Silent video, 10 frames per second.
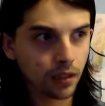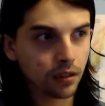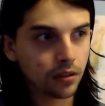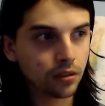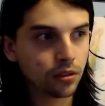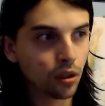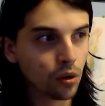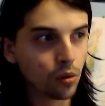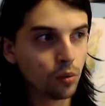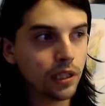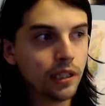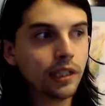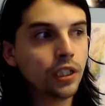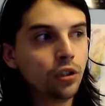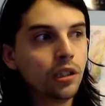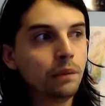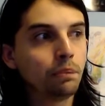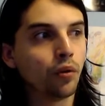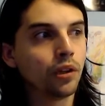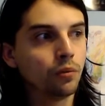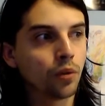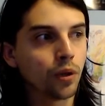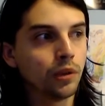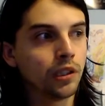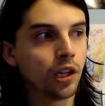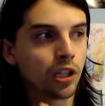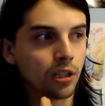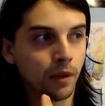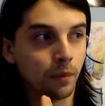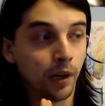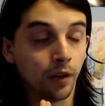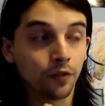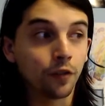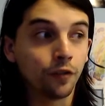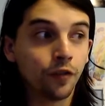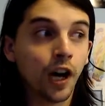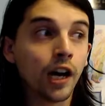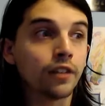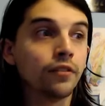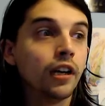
So we get to the point where we talk about Battlefield 5.